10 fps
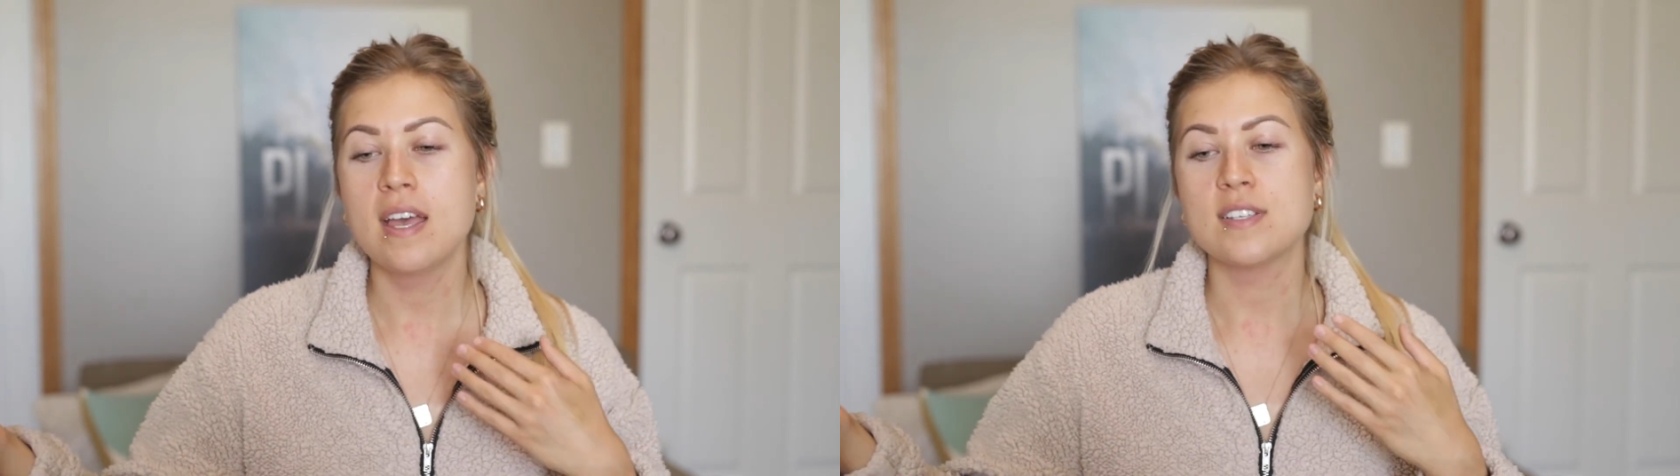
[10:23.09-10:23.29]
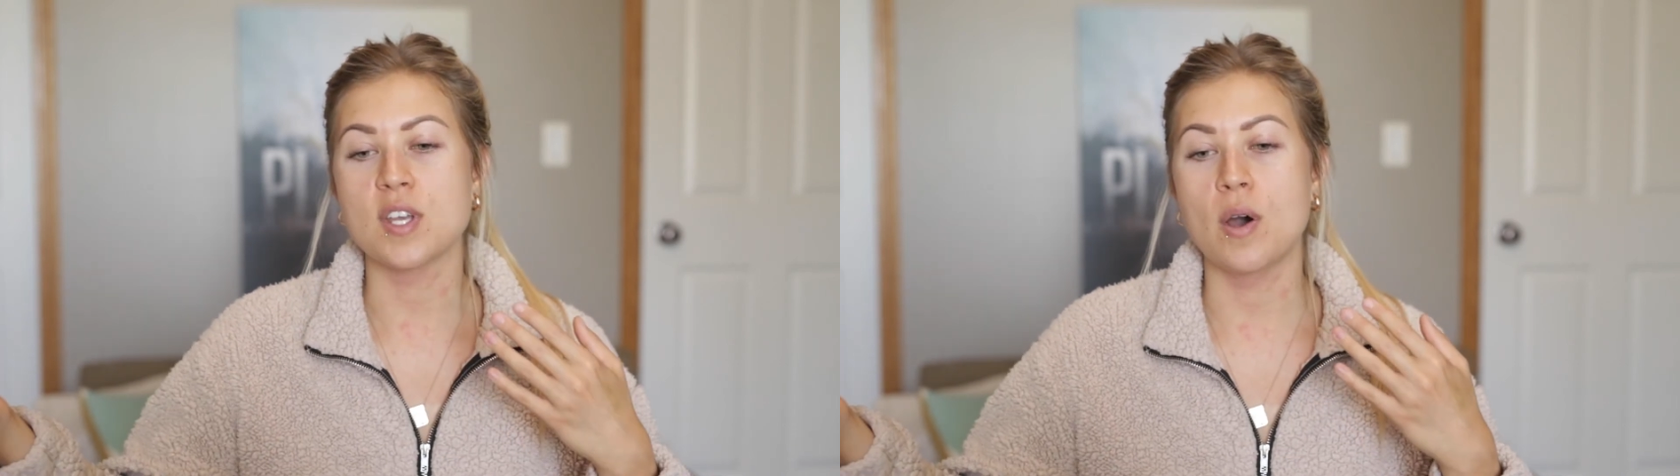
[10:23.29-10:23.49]

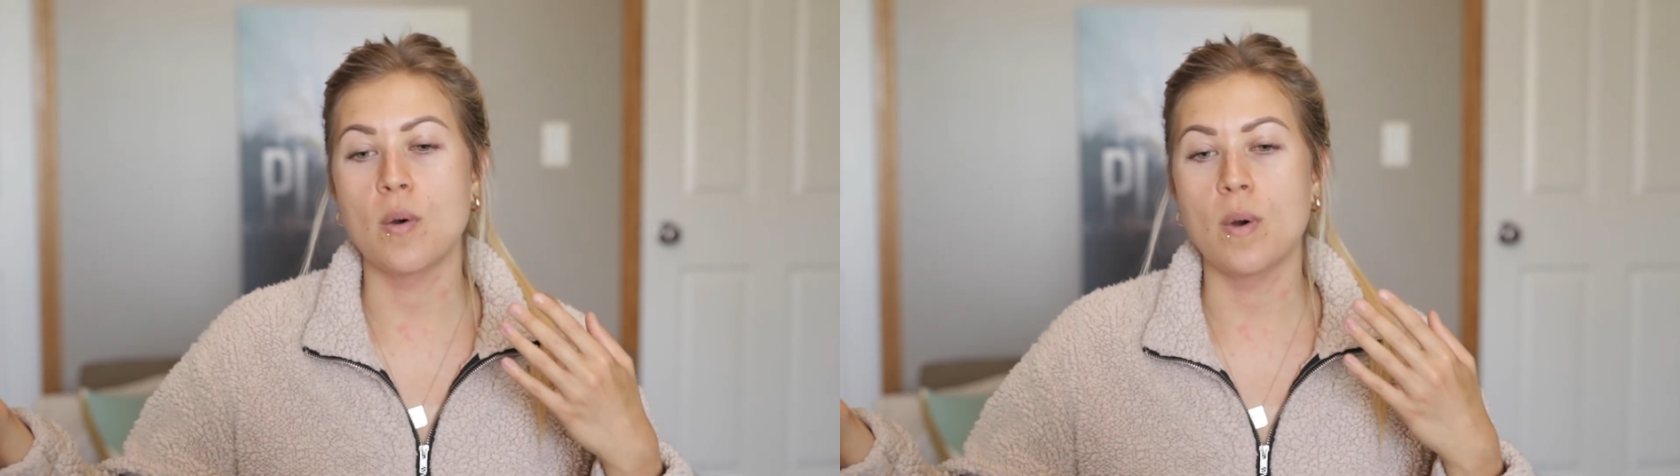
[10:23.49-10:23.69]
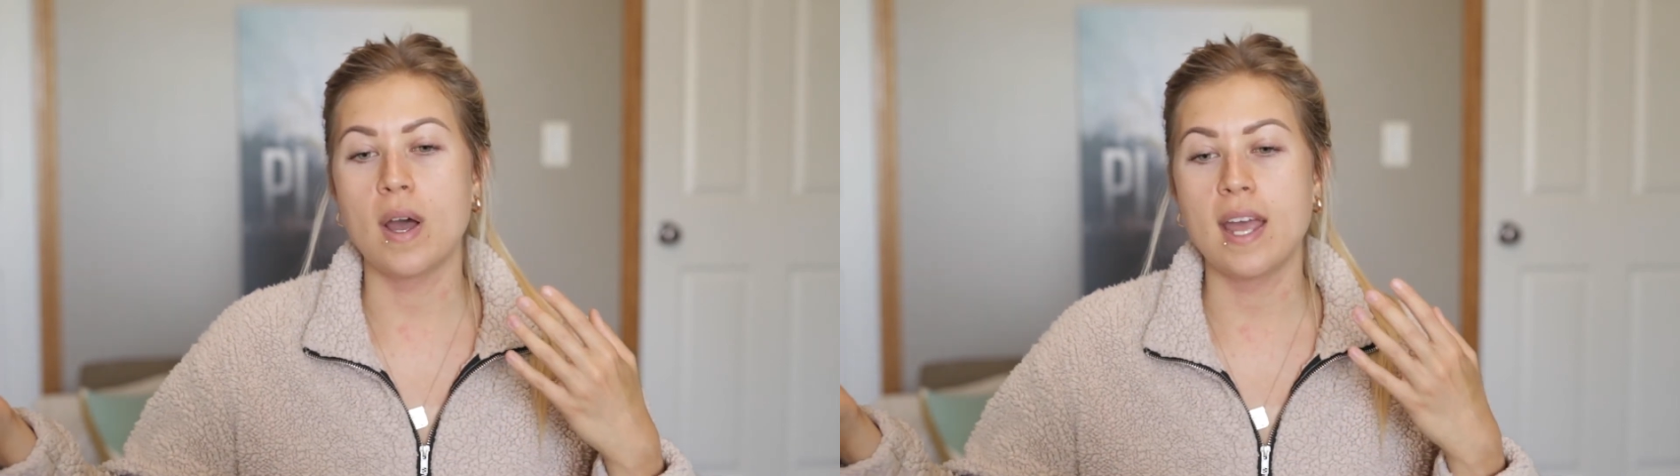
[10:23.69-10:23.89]

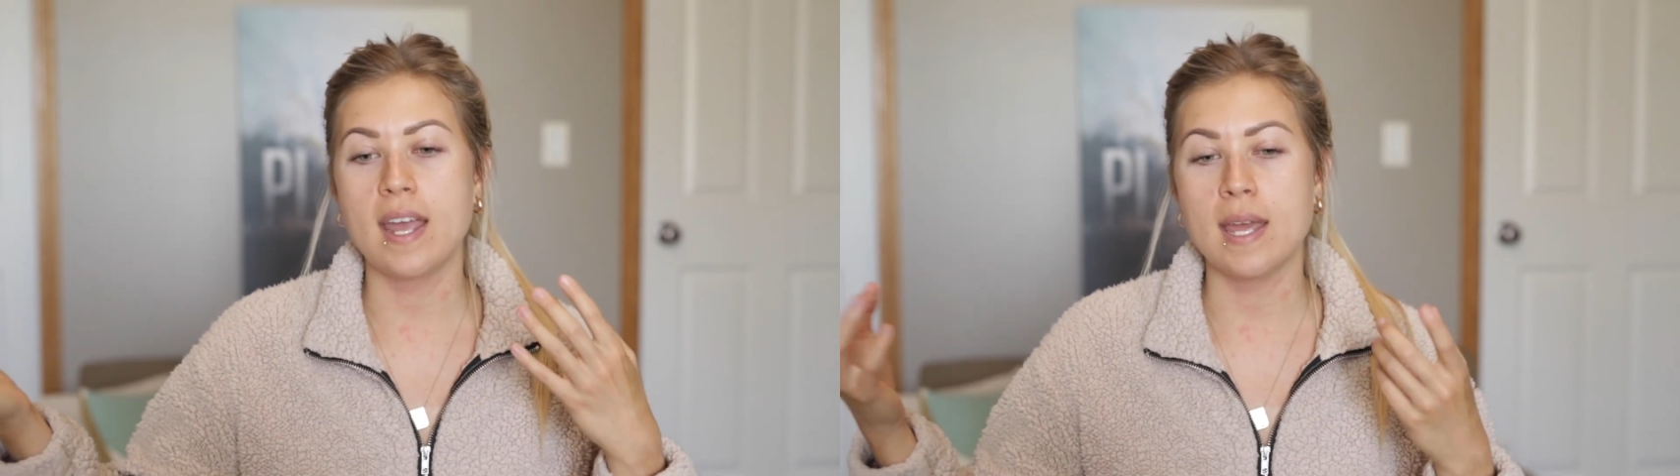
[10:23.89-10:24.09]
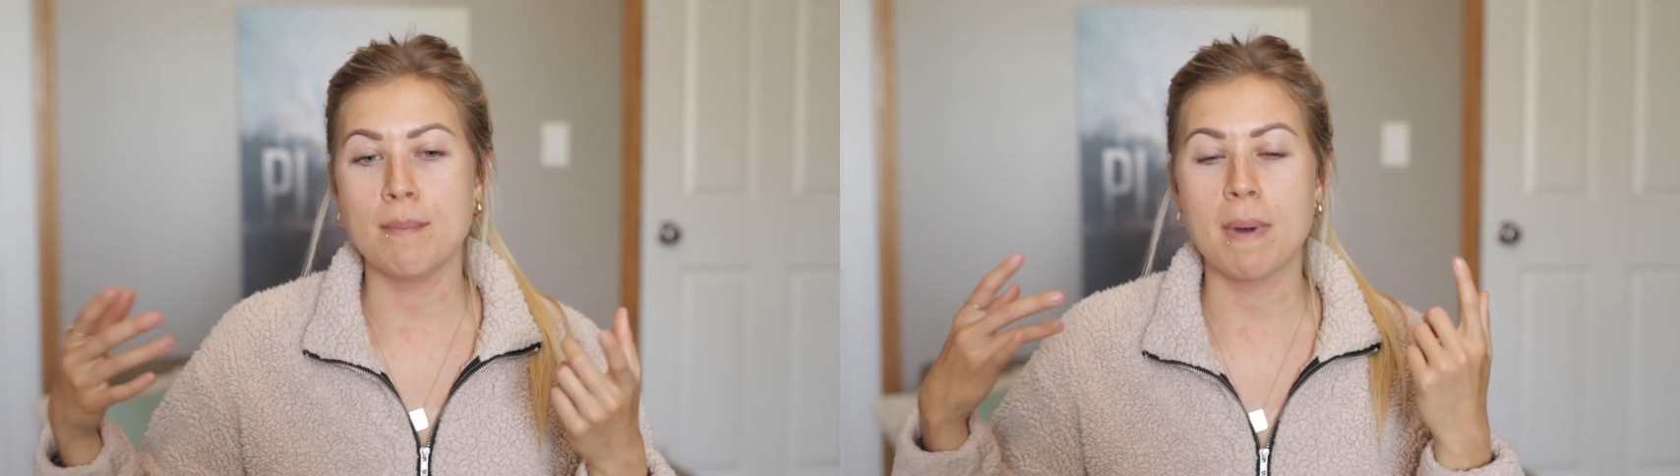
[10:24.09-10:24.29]
So
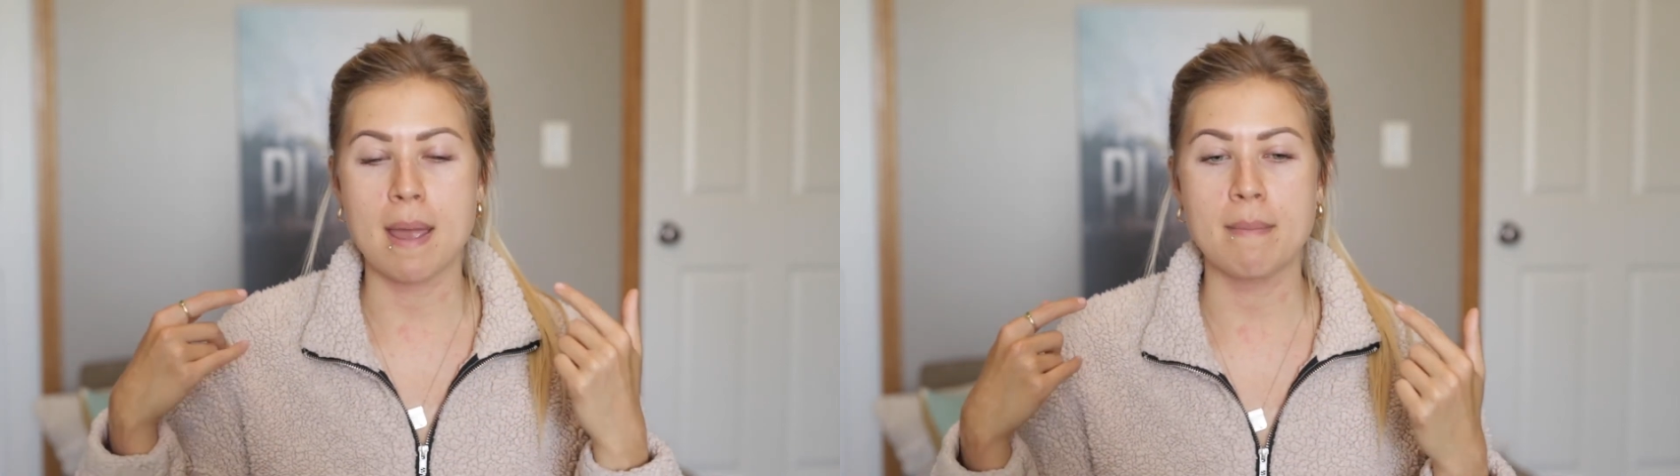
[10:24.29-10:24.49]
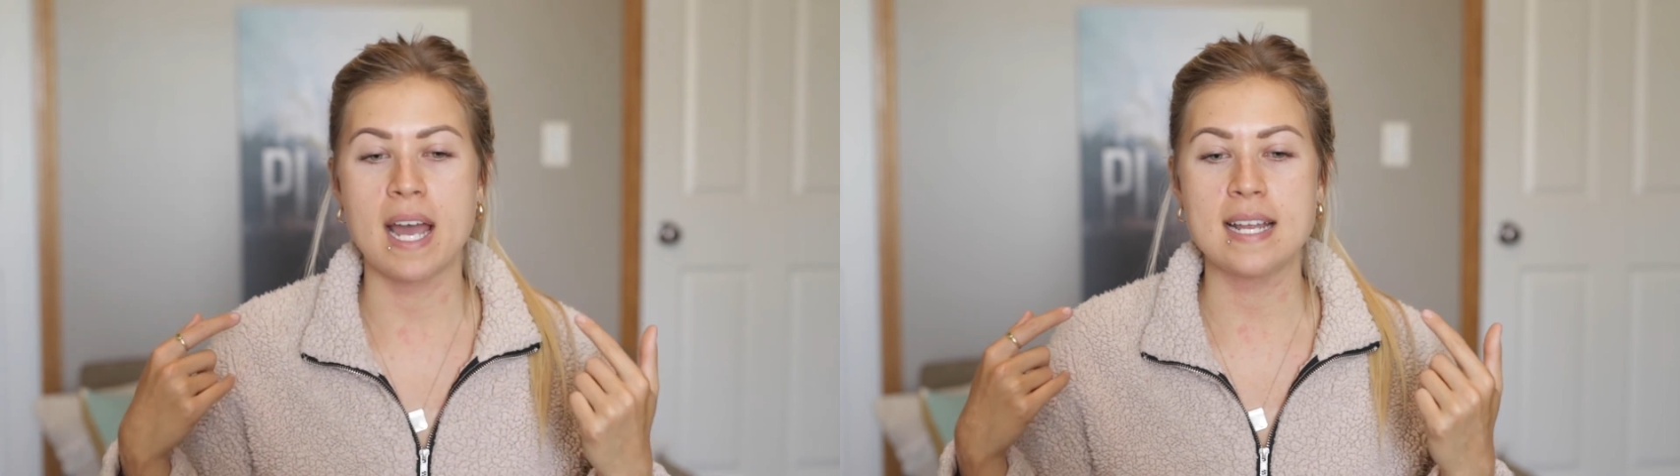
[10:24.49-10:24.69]
in
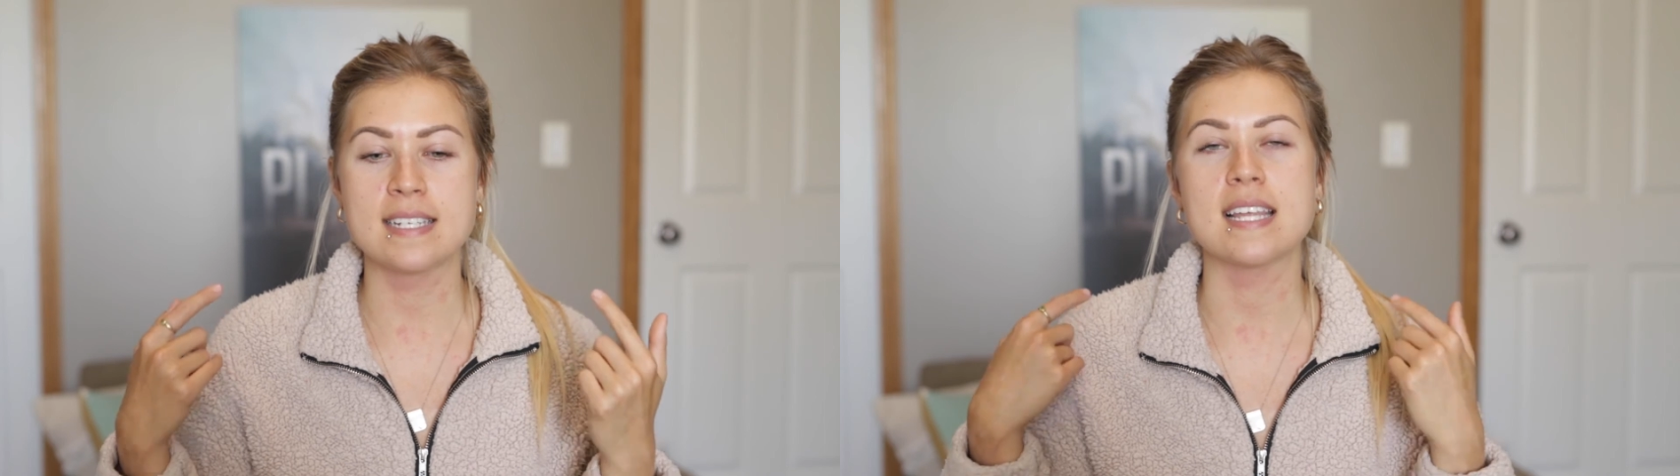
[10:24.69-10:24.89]
my mind,